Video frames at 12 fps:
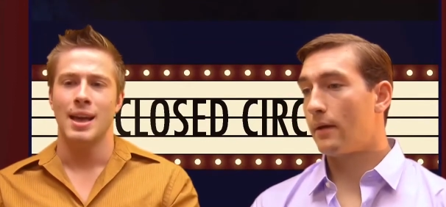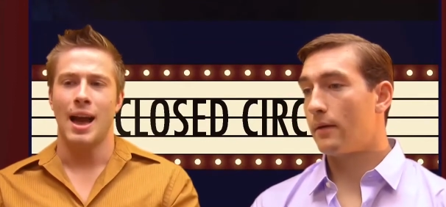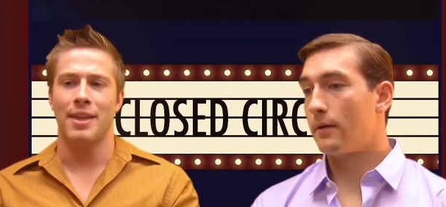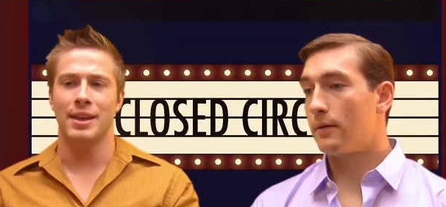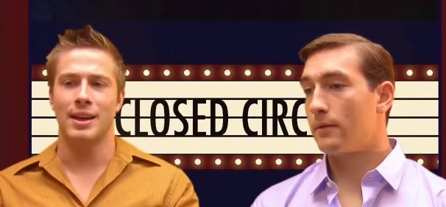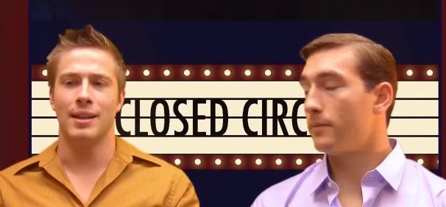
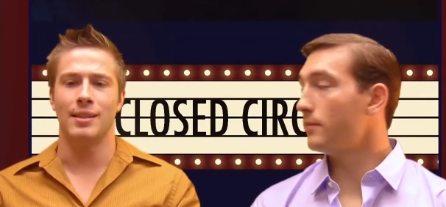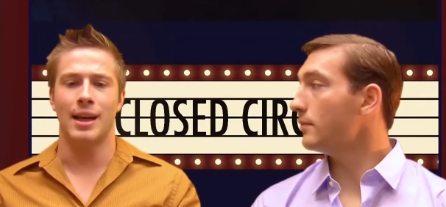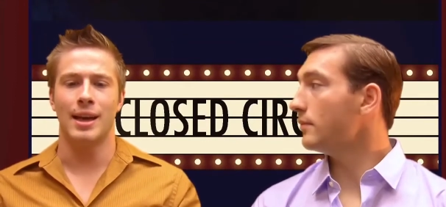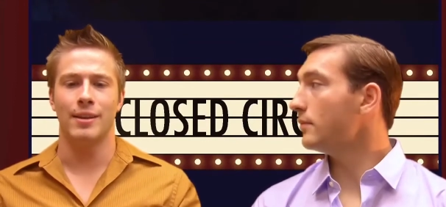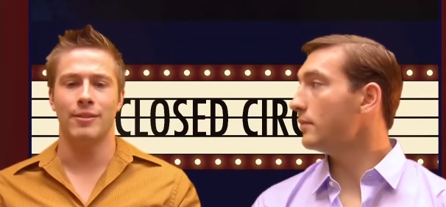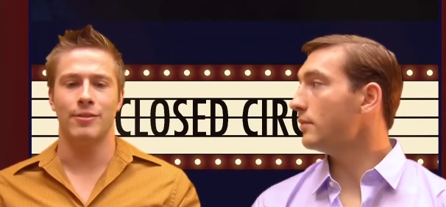Speaker 1: think a
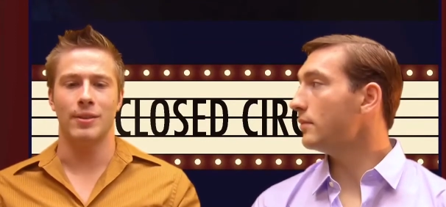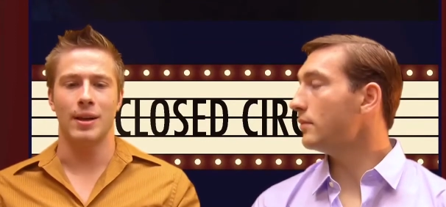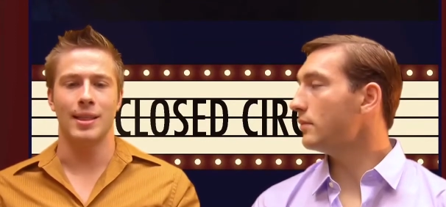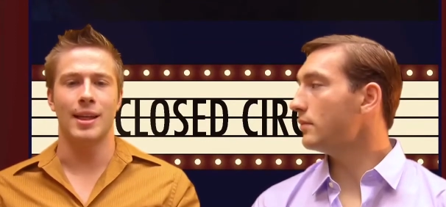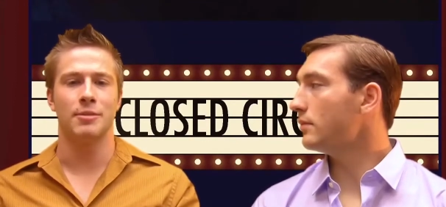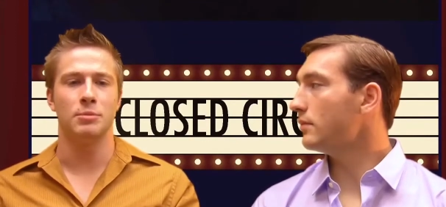lot
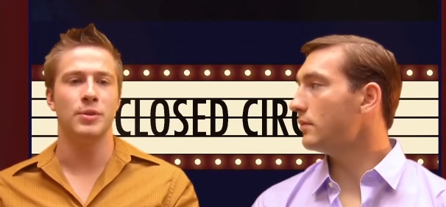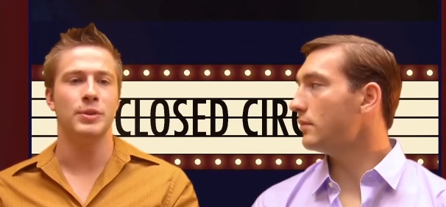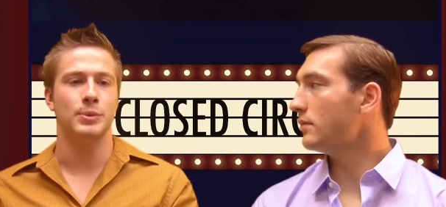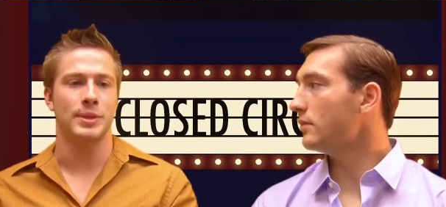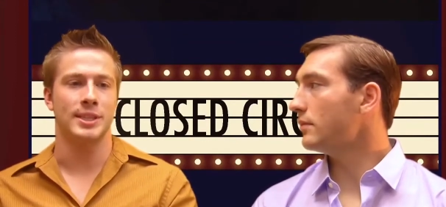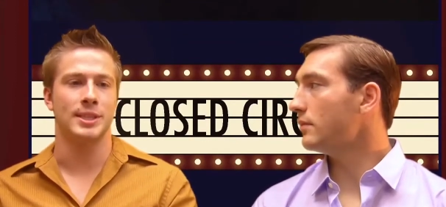of
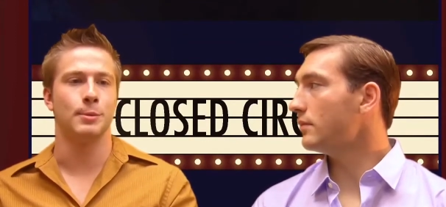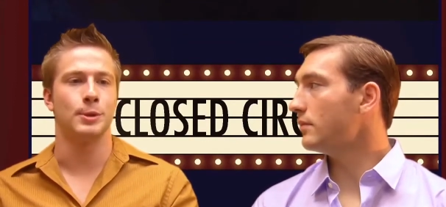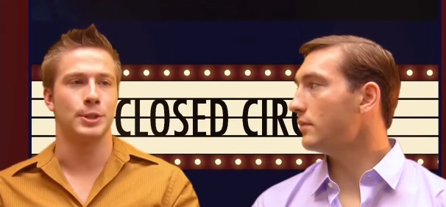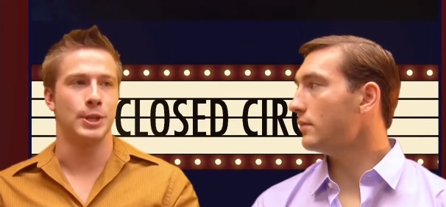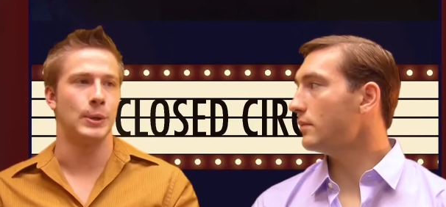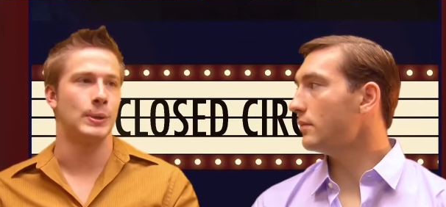movies with a
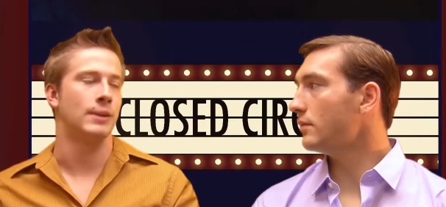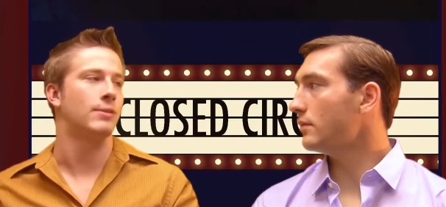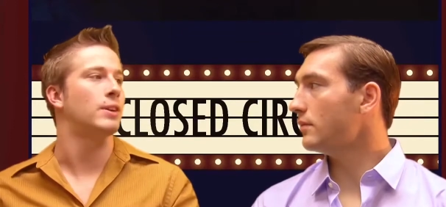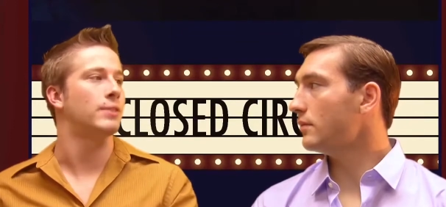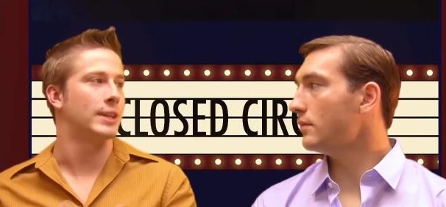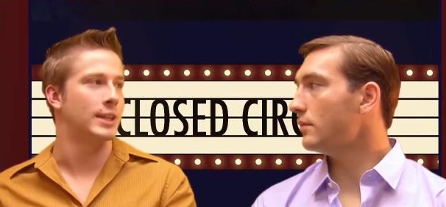similar tone
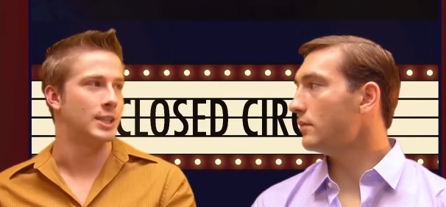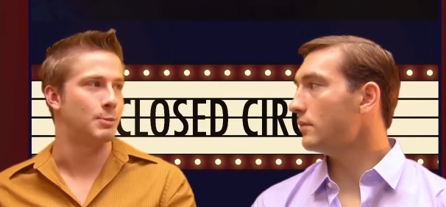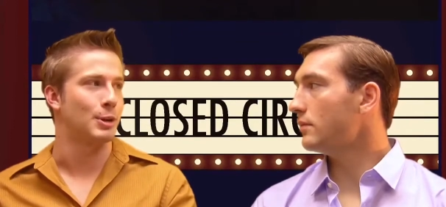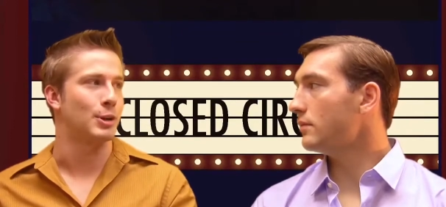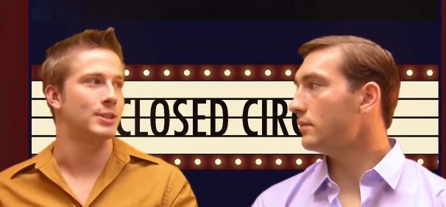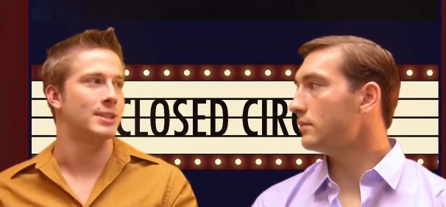involving
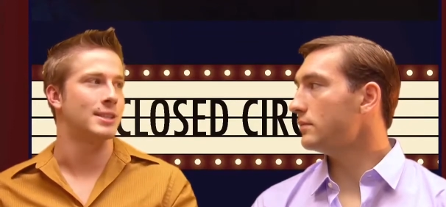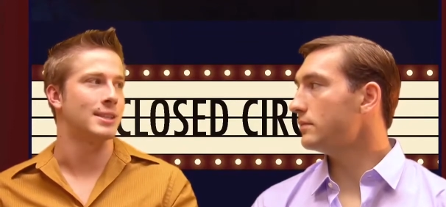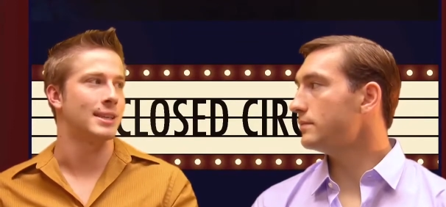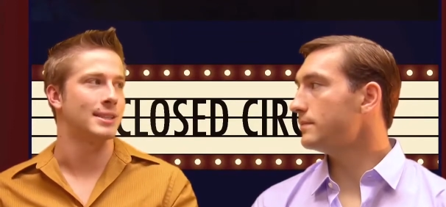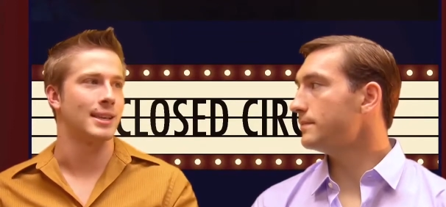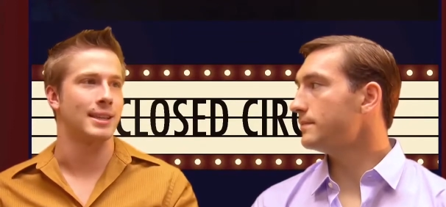conspiracies
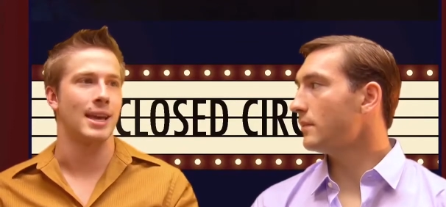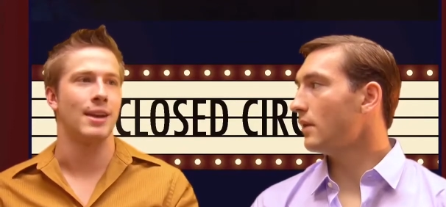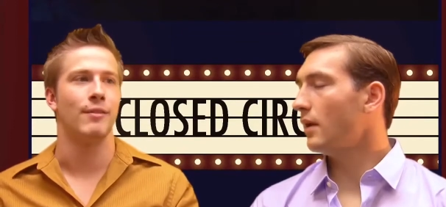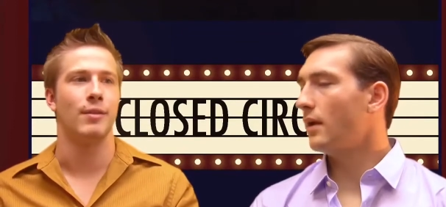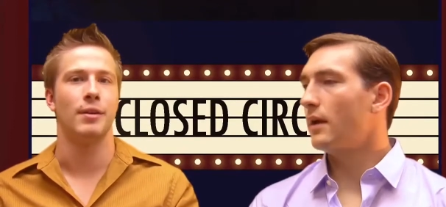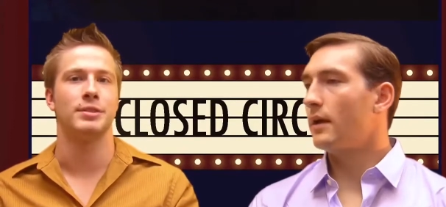and things like
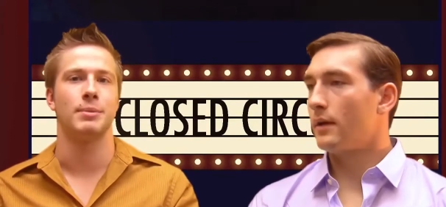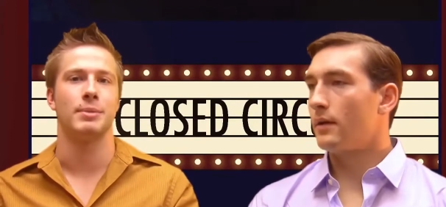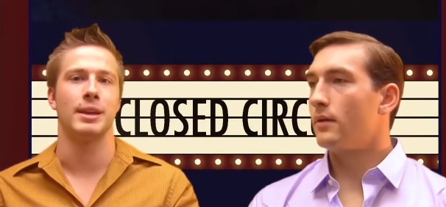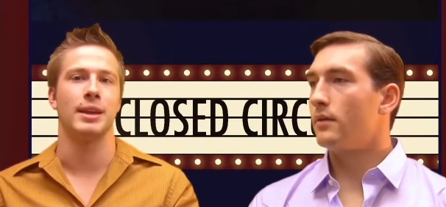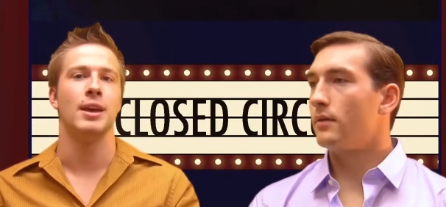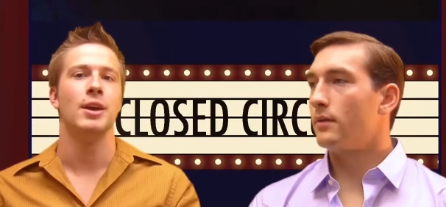that involve
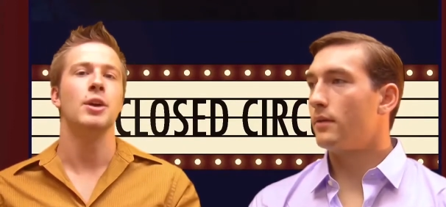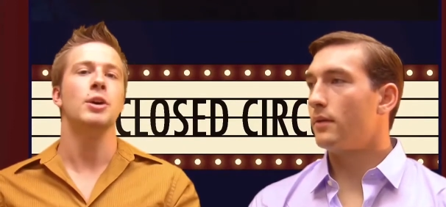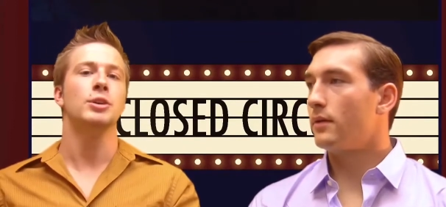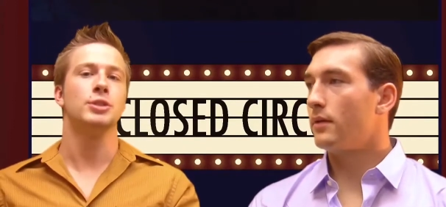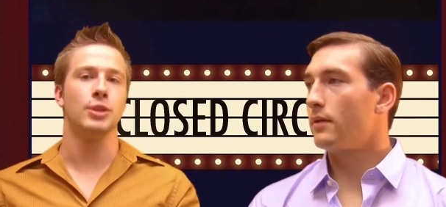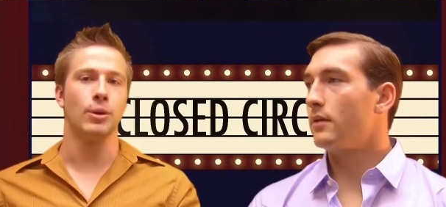something
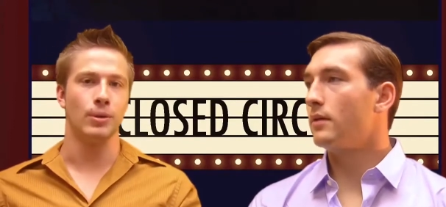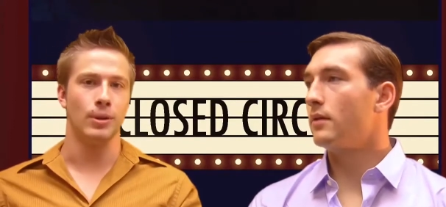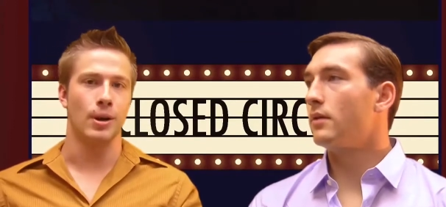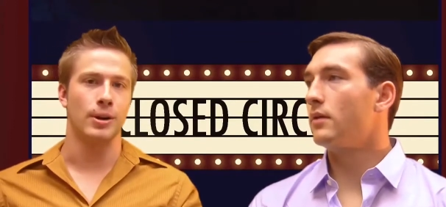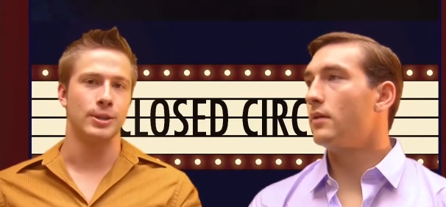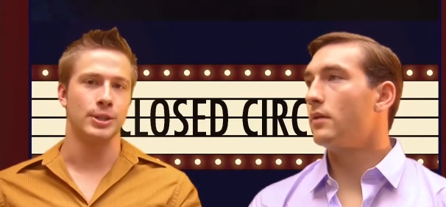so
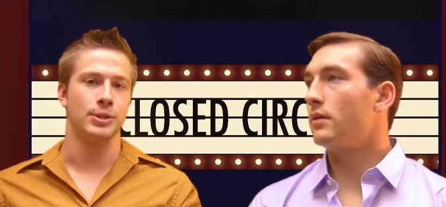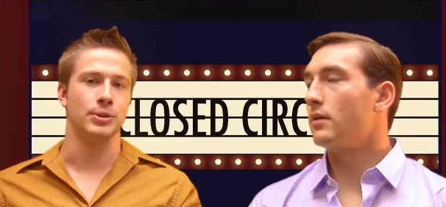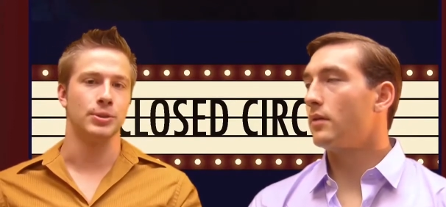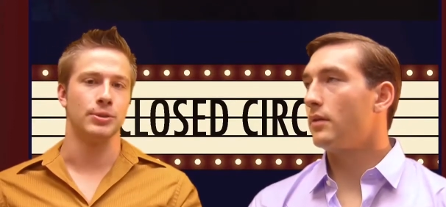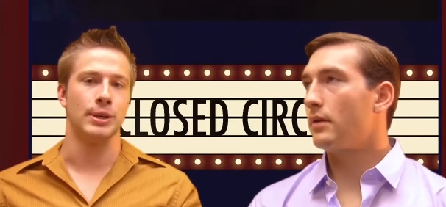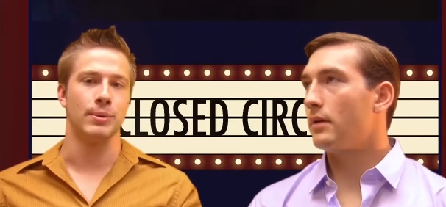large
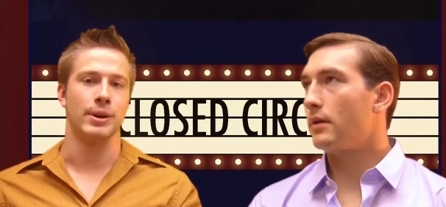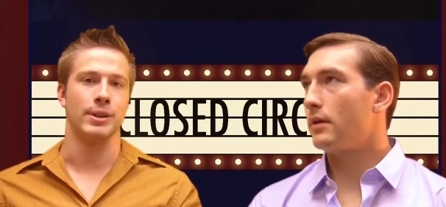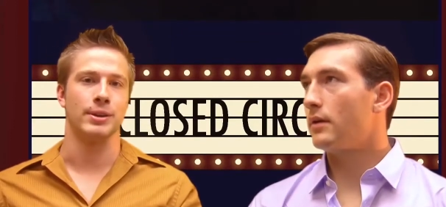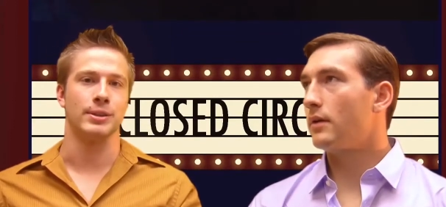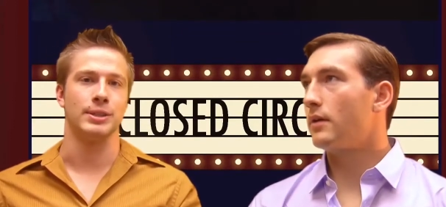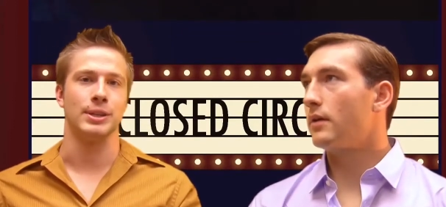to a degree
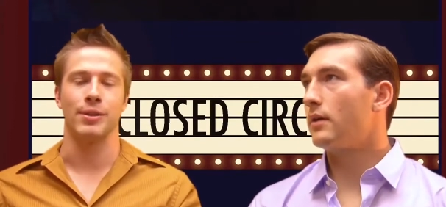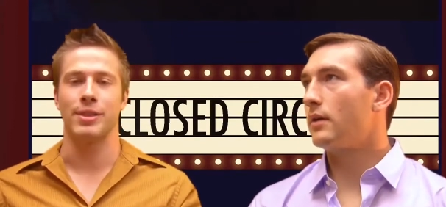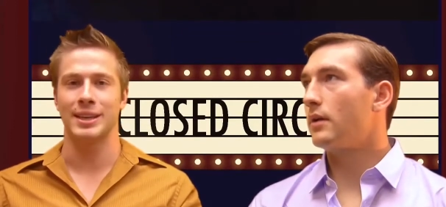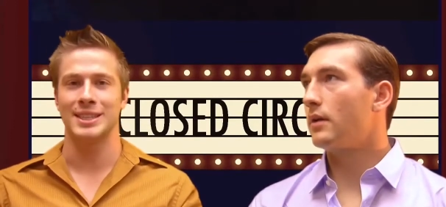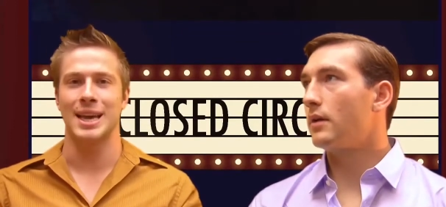where there's, you know, things